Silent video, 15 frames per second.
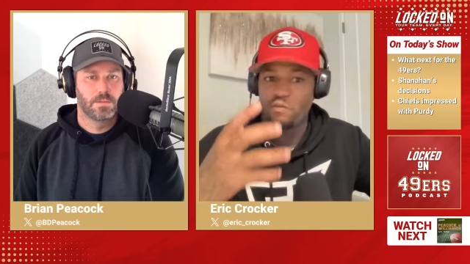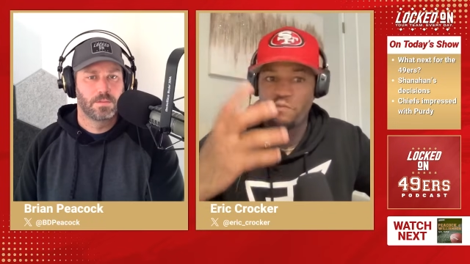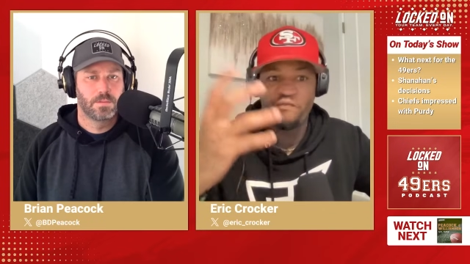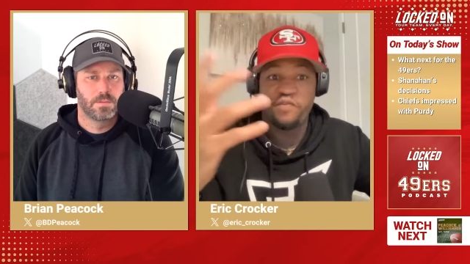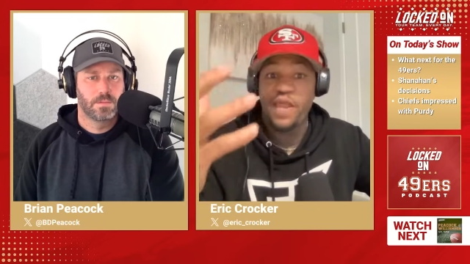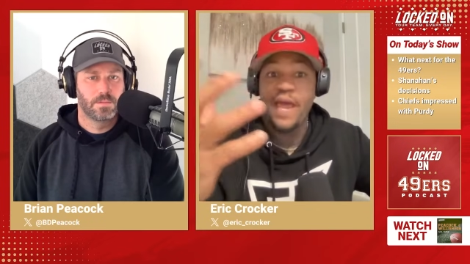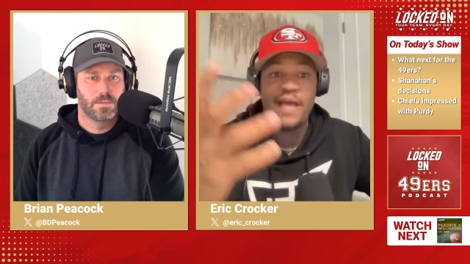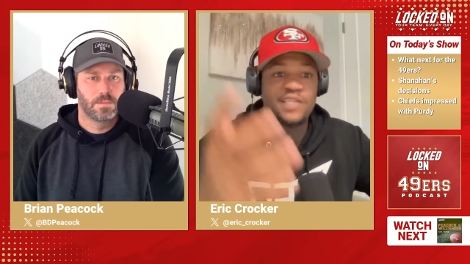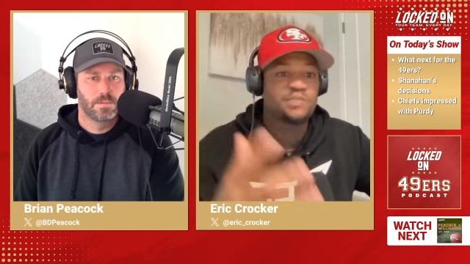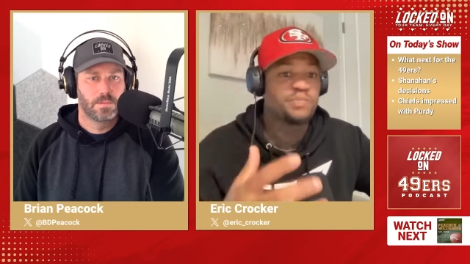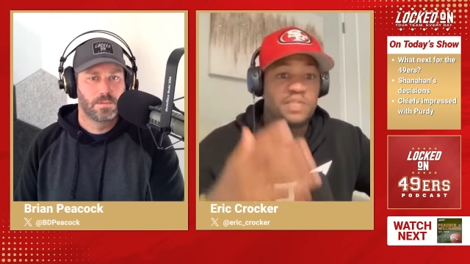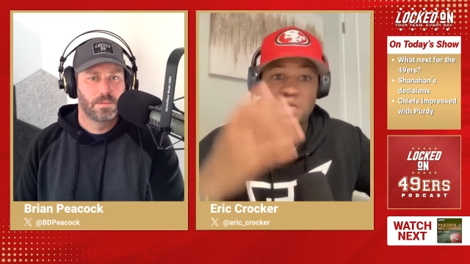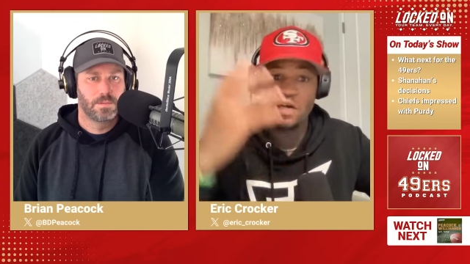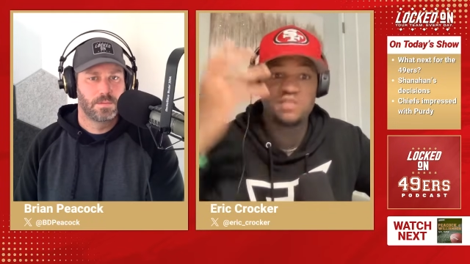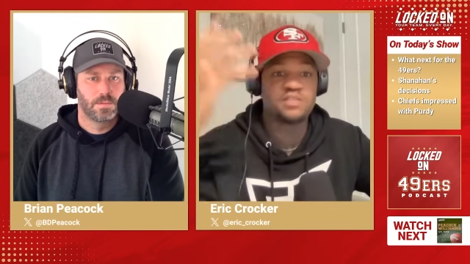Speaker 1: flashed
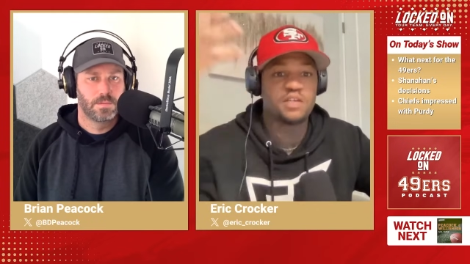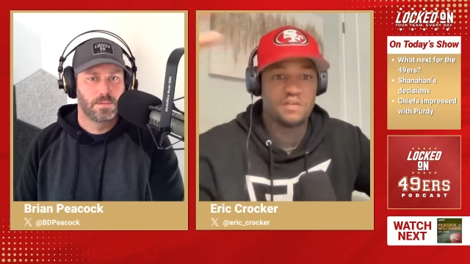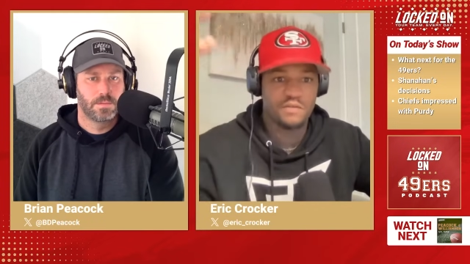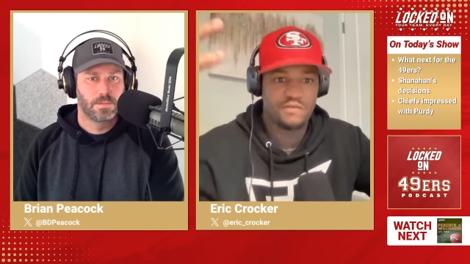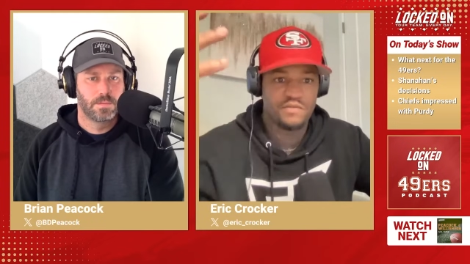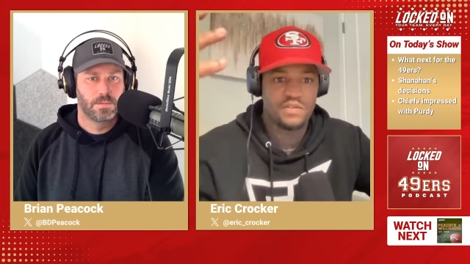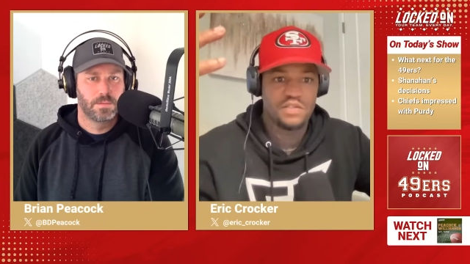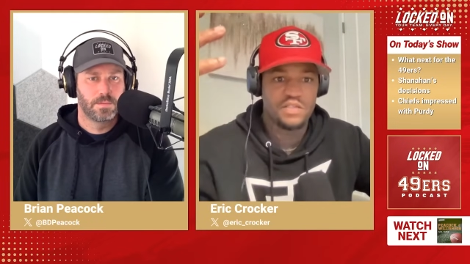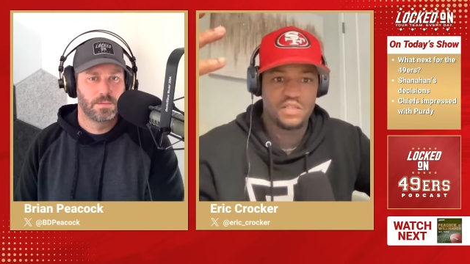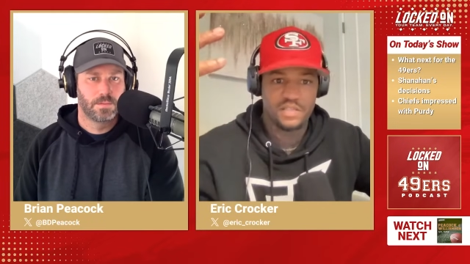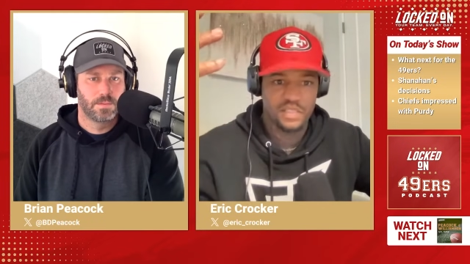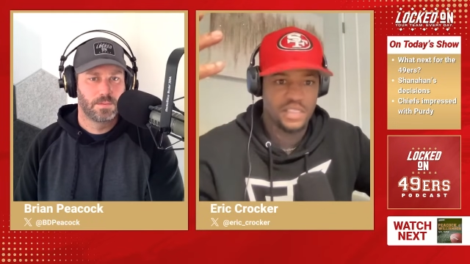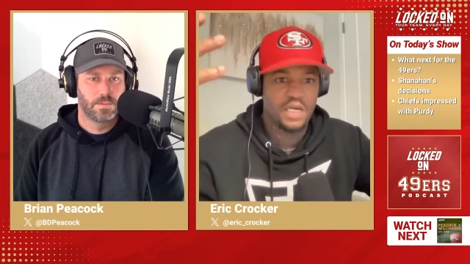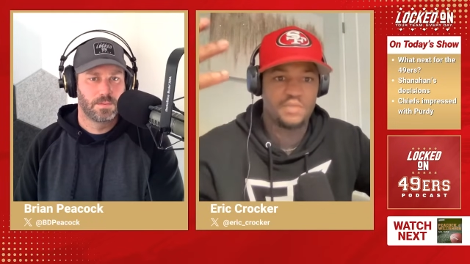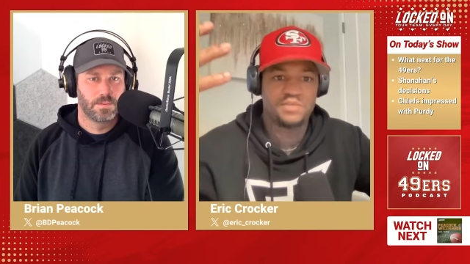because of
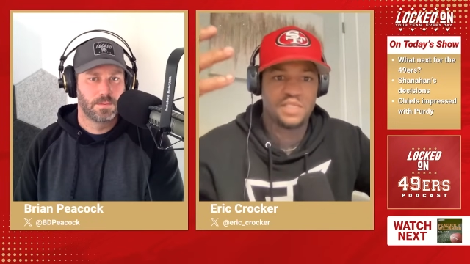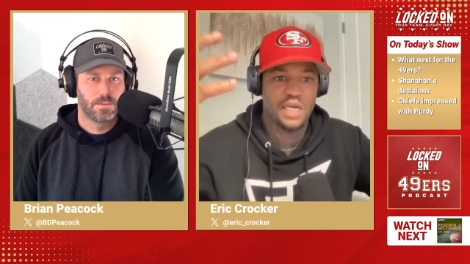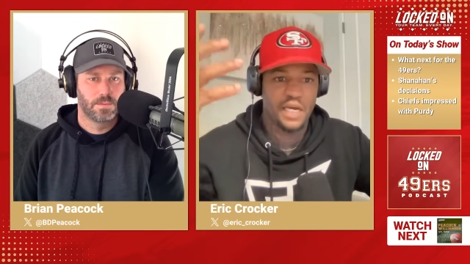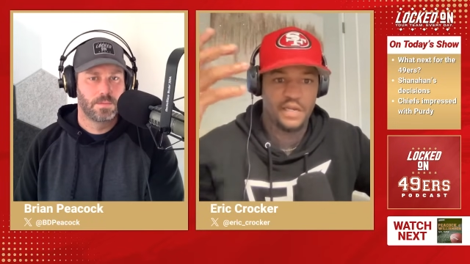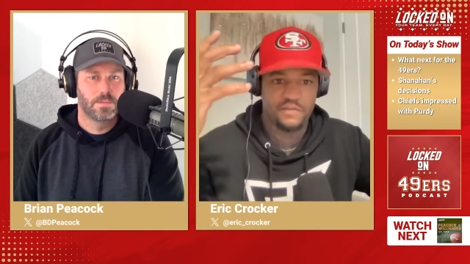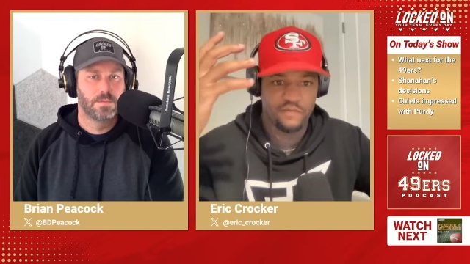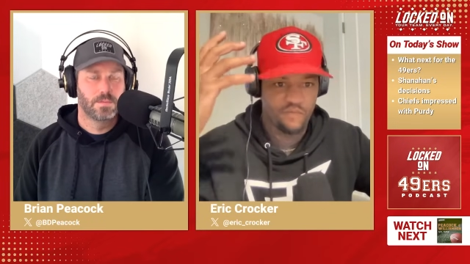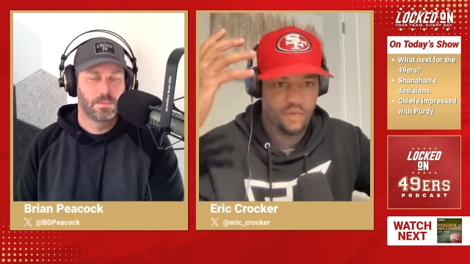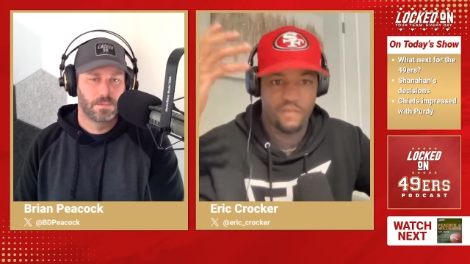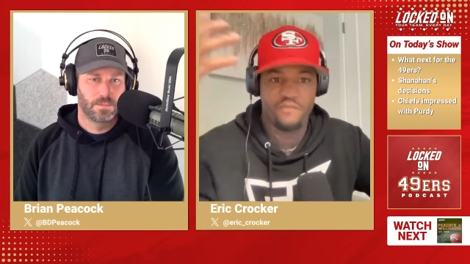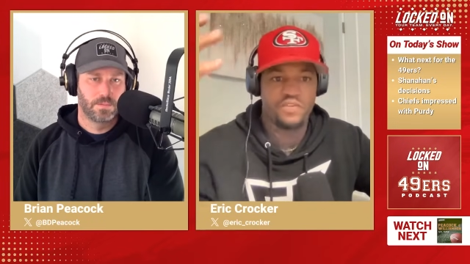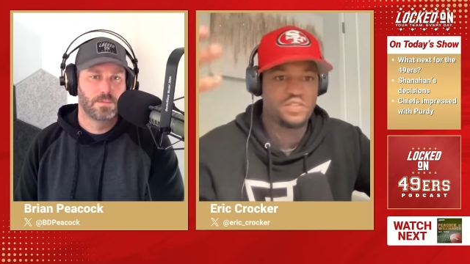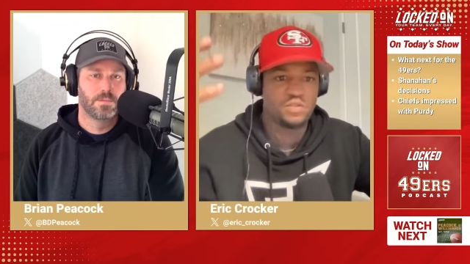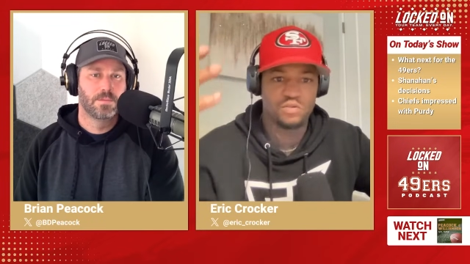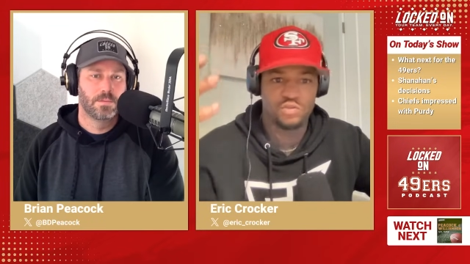the upside from a
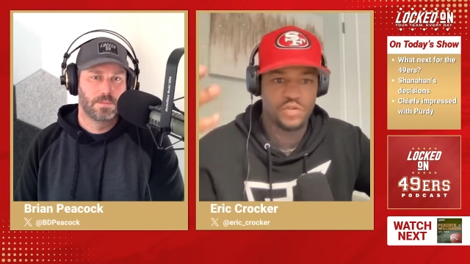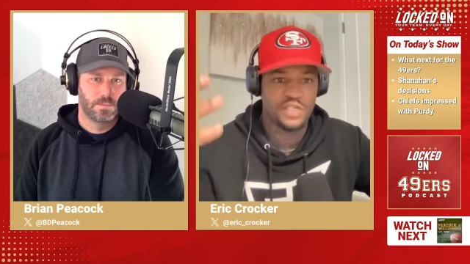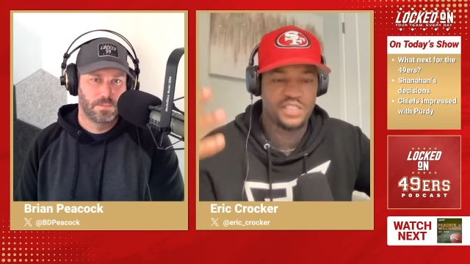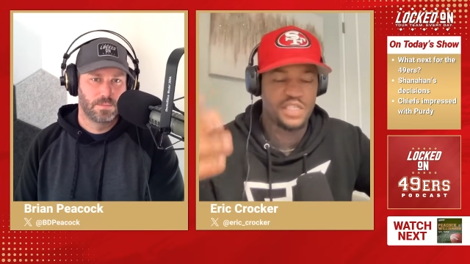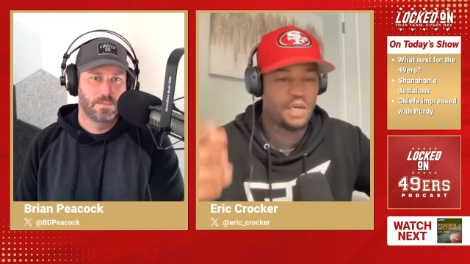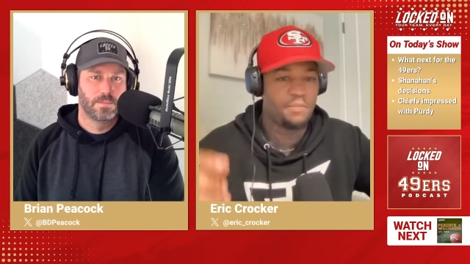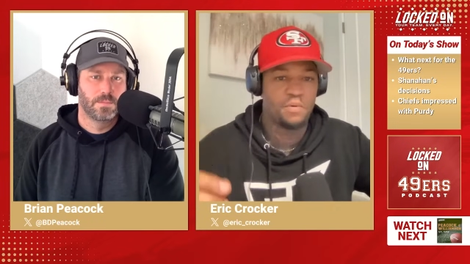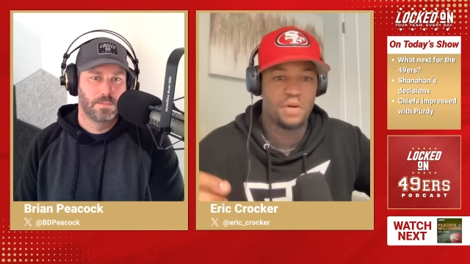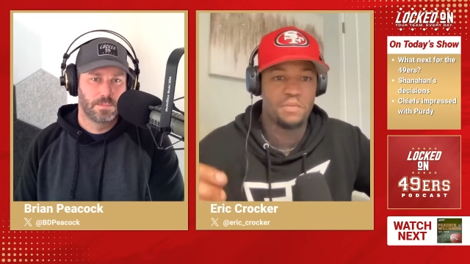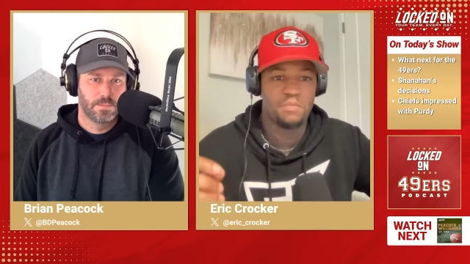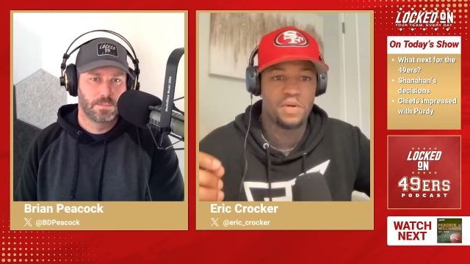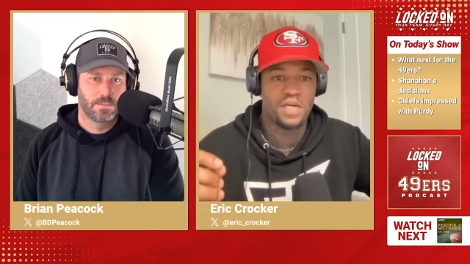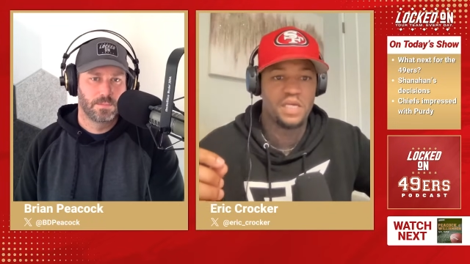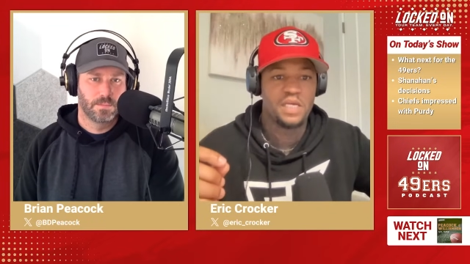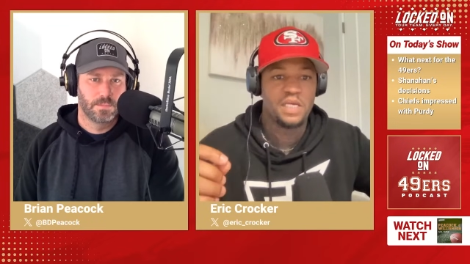physical trait standpoint,
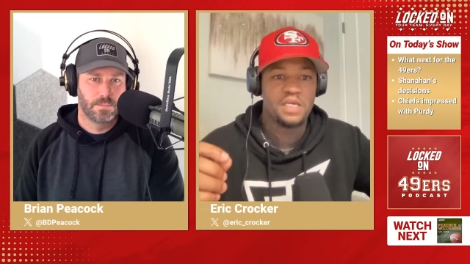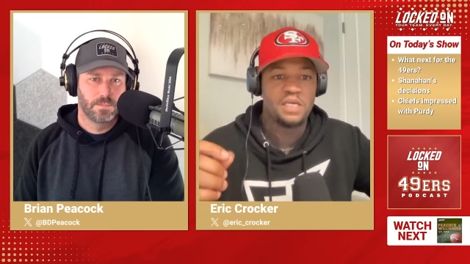but